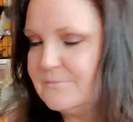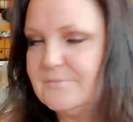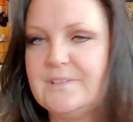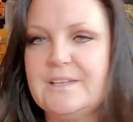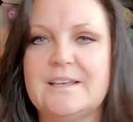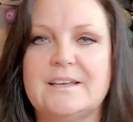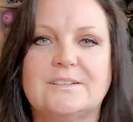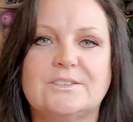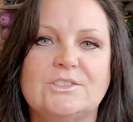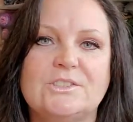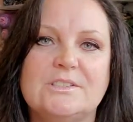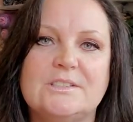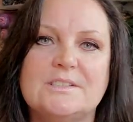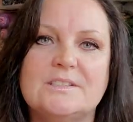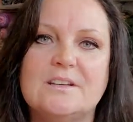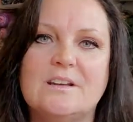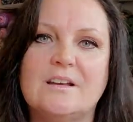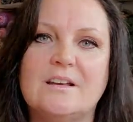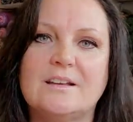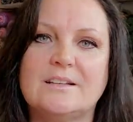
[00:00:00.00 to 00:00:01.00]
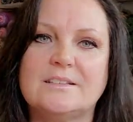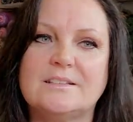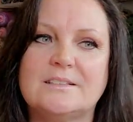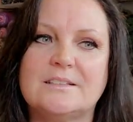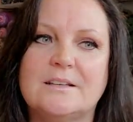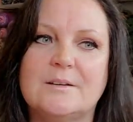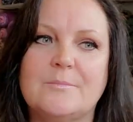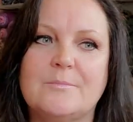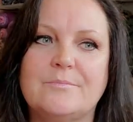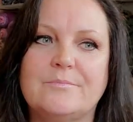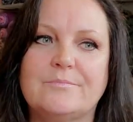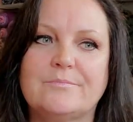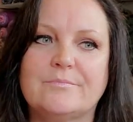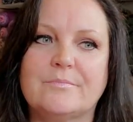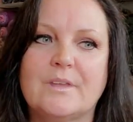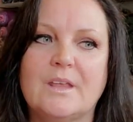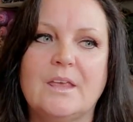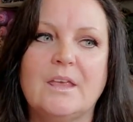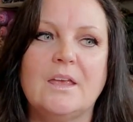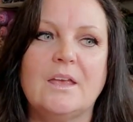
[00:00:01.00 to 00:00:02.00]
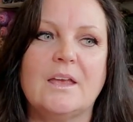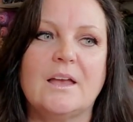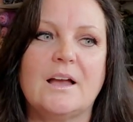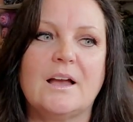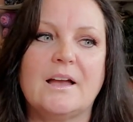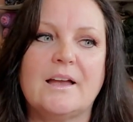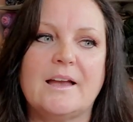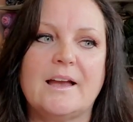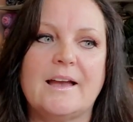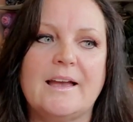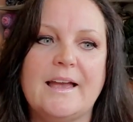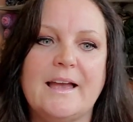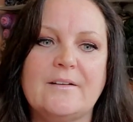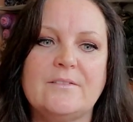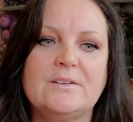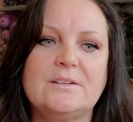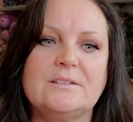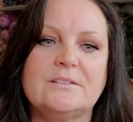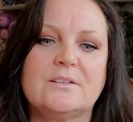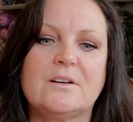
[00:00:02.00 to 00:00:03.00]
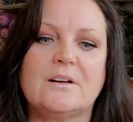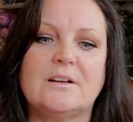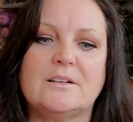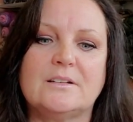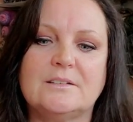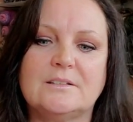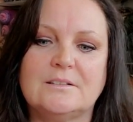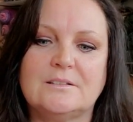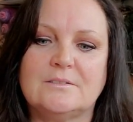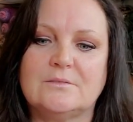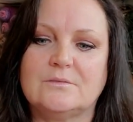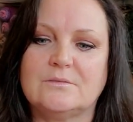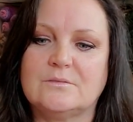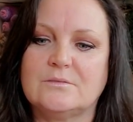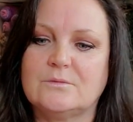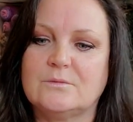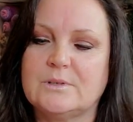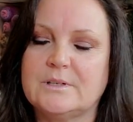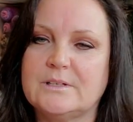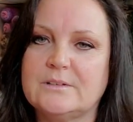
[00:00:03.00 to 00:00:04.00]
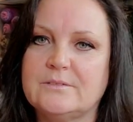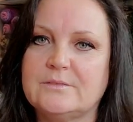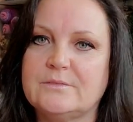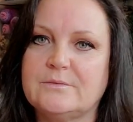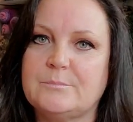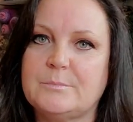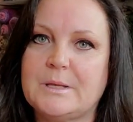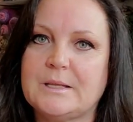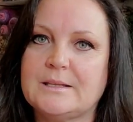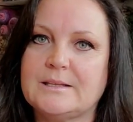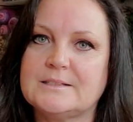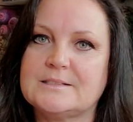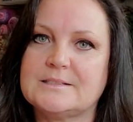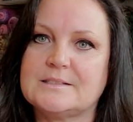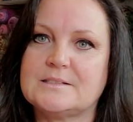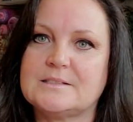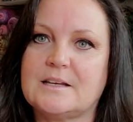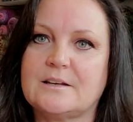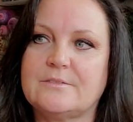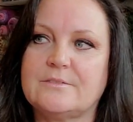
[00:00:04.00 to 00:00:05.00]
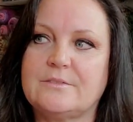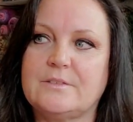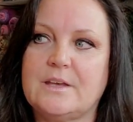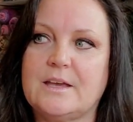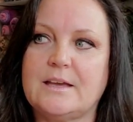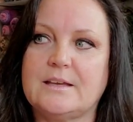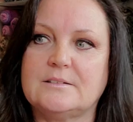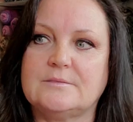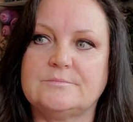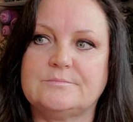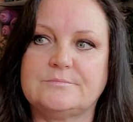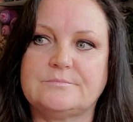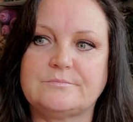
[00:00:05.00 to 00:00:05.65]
Yeah, she's not, um, I, I haven't gotten rid of Bella's stuff yet.